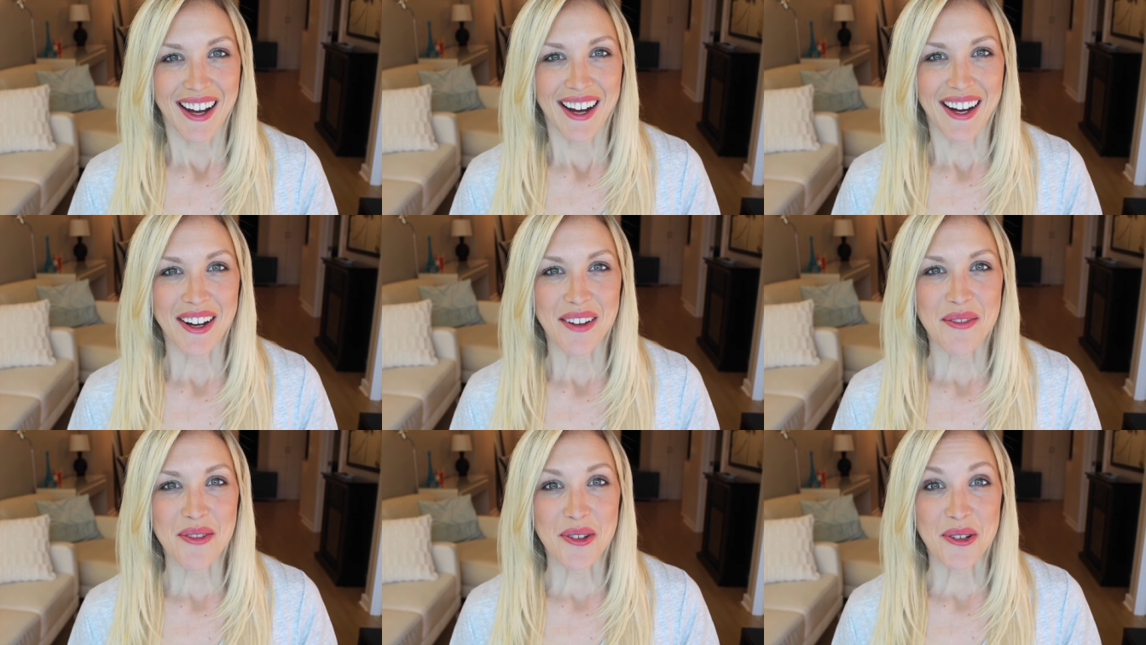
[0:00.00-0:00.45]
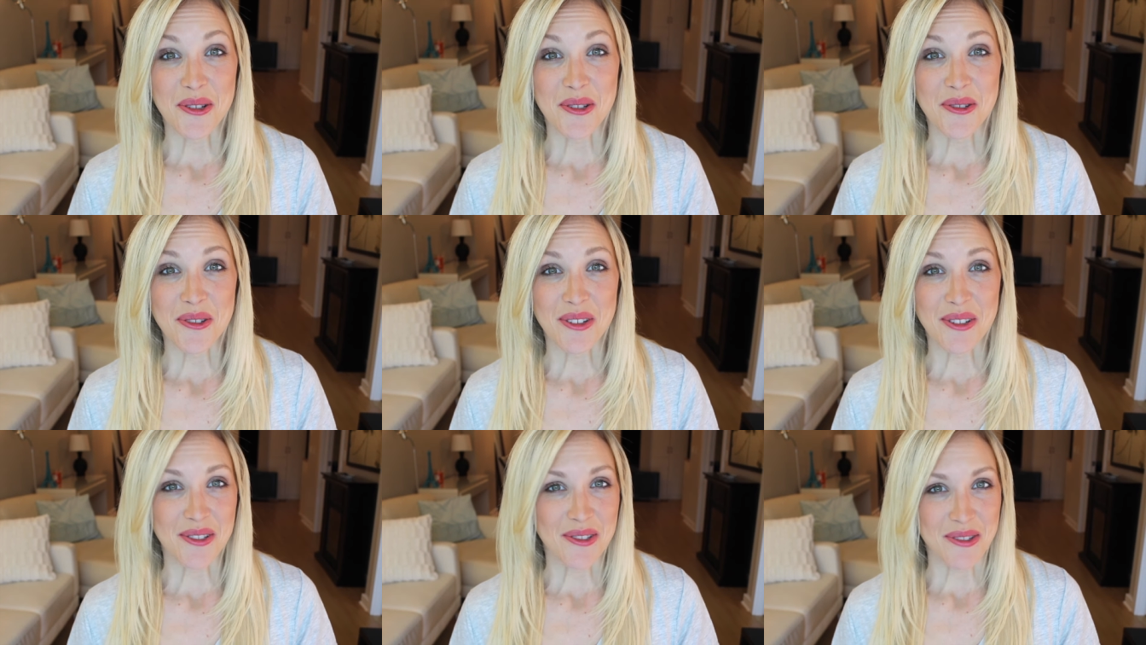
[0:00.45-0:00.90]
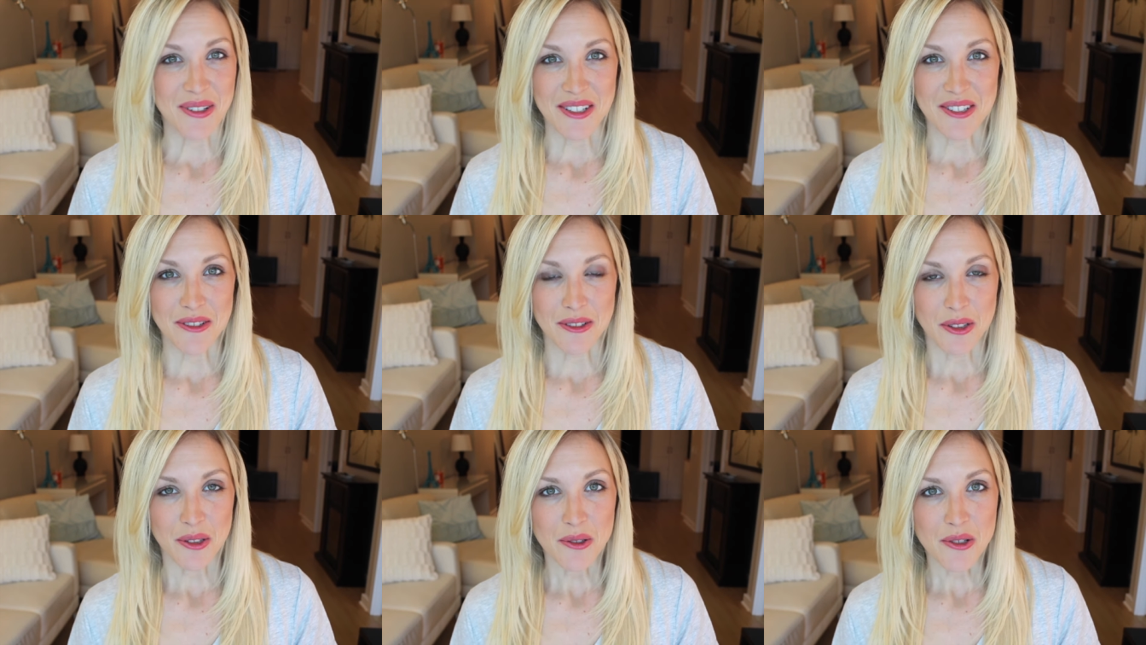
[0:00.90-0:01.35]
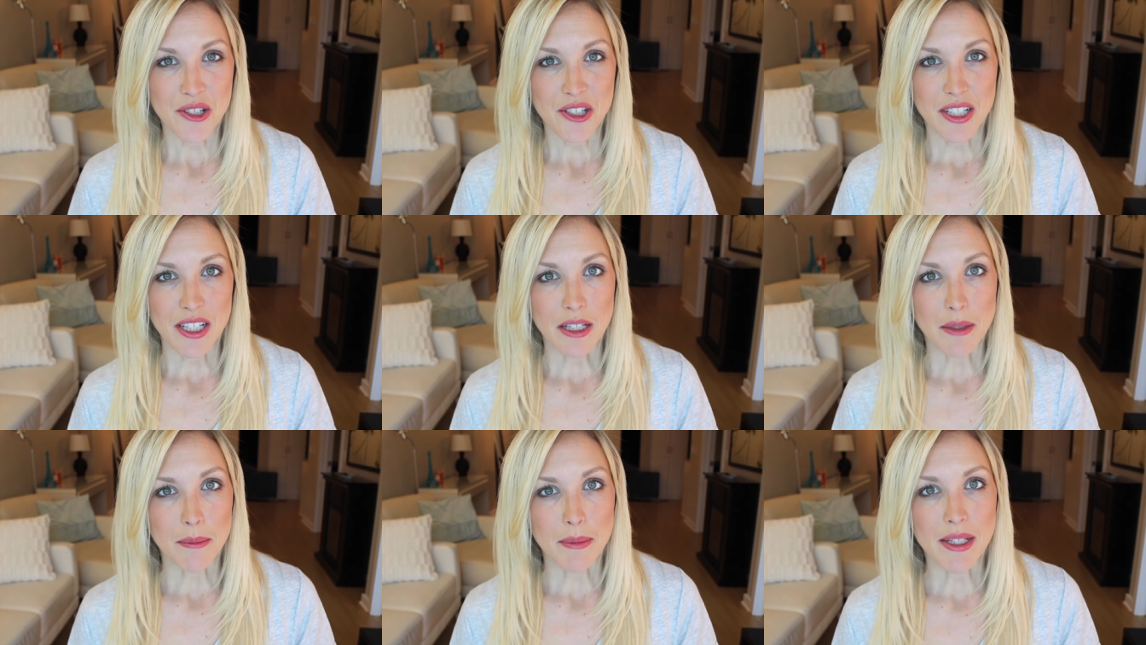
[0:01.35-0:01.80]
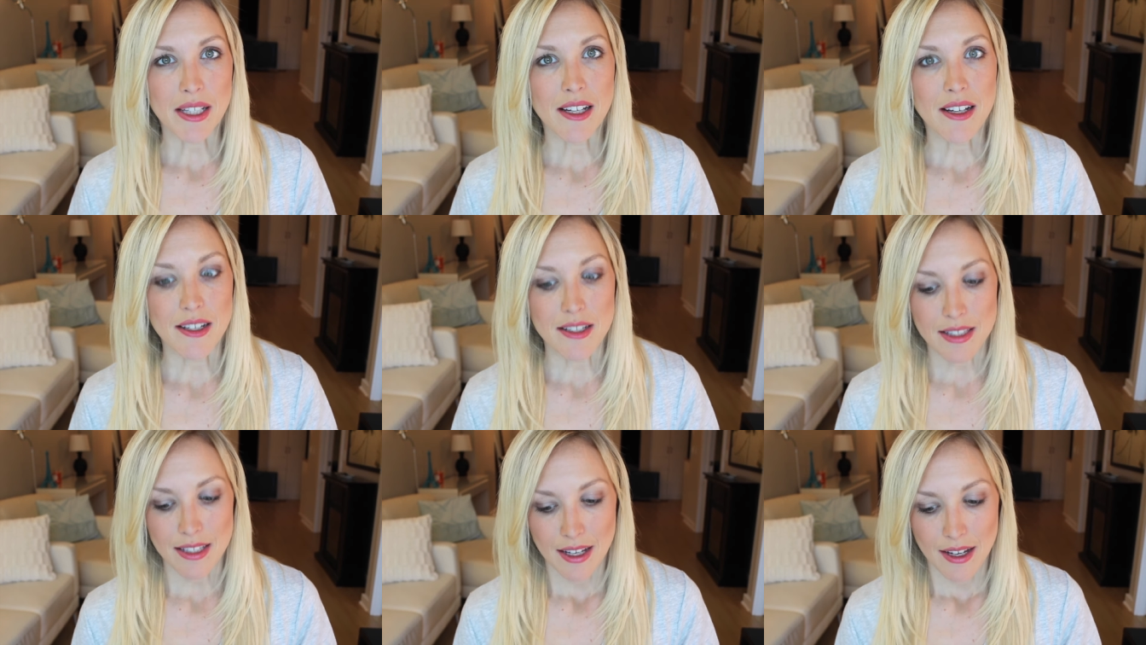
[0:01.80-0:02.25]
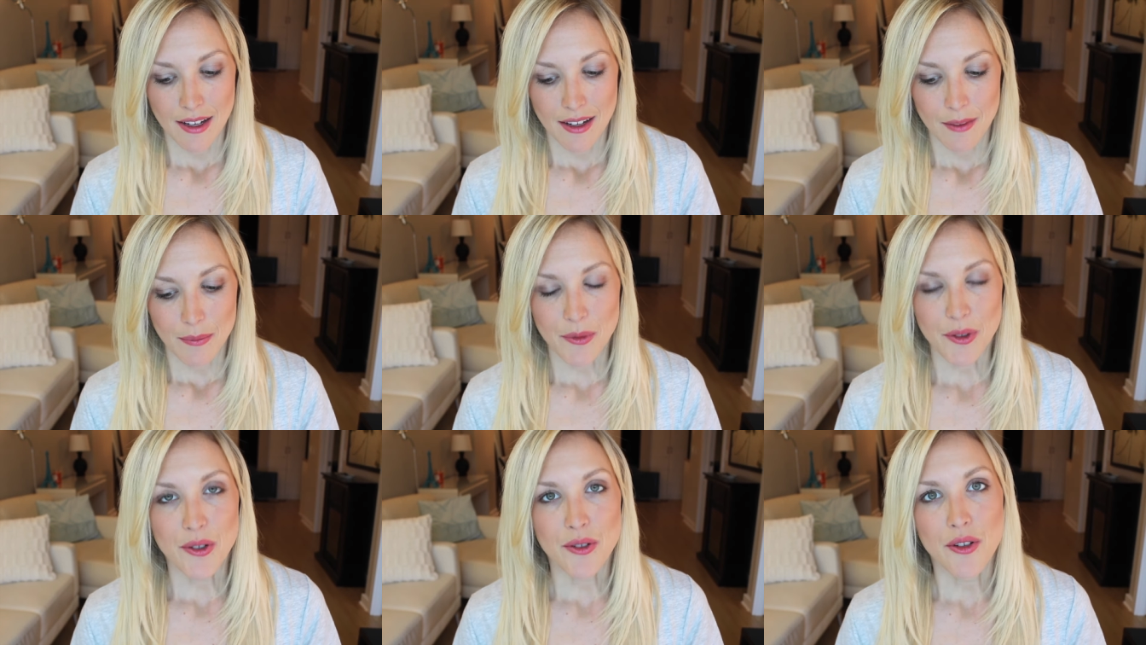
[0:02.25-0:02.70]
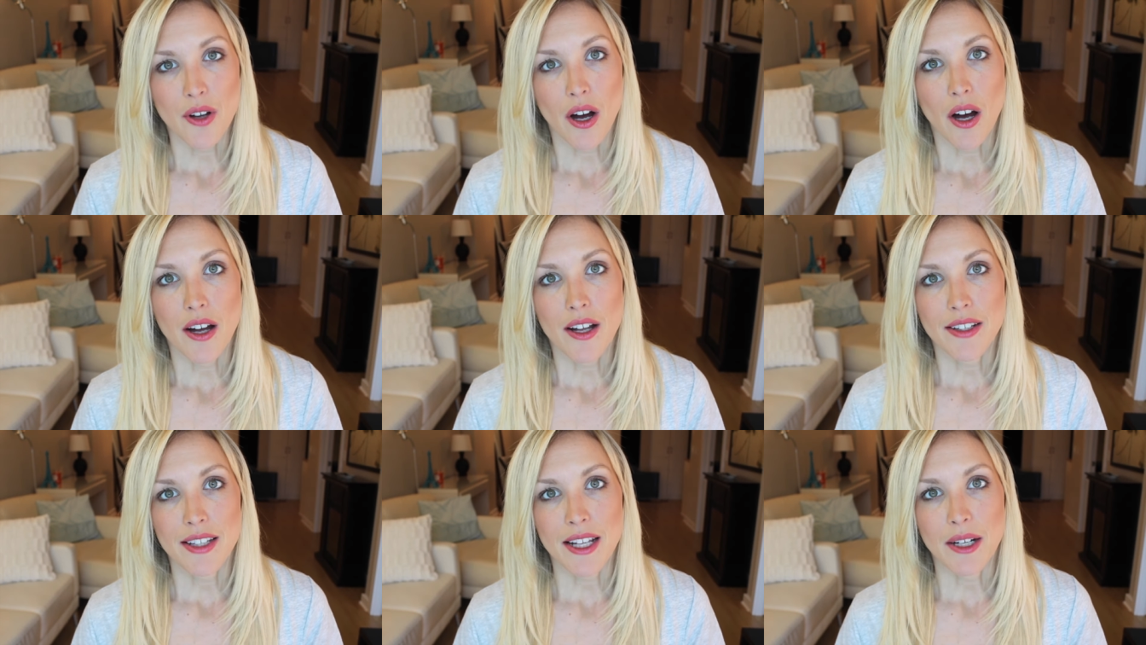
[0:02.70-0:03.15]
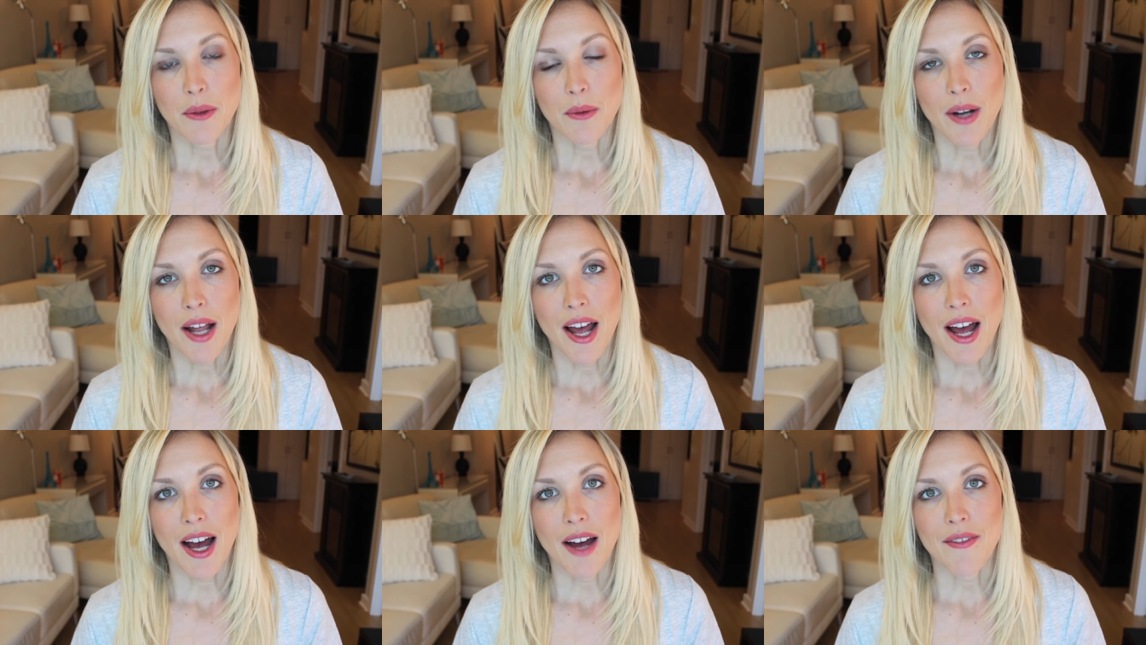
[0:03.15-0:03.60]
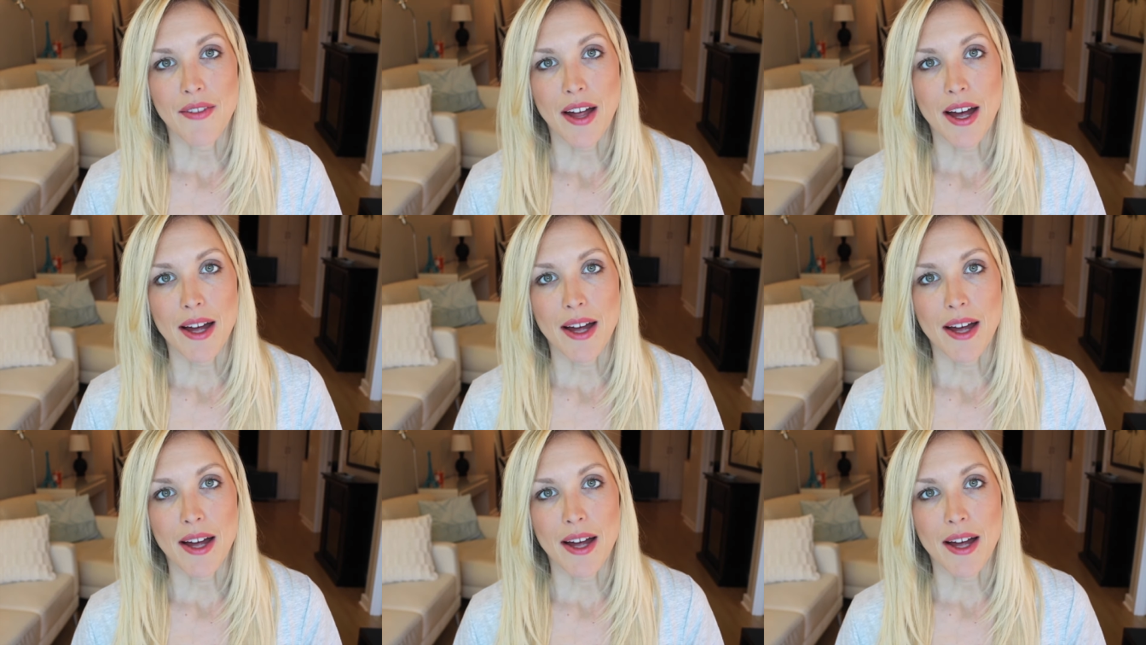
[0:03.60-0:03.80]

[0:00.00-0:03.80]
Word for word: of their New Year's resolution because they're not, they don't have